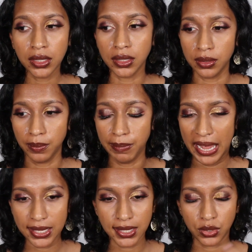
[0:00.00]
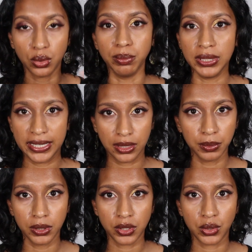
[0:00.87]
The mattes are so
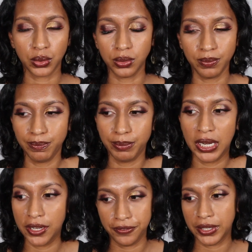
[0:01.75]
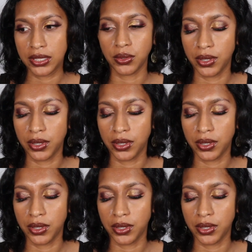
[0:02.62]
blendable, so perfect.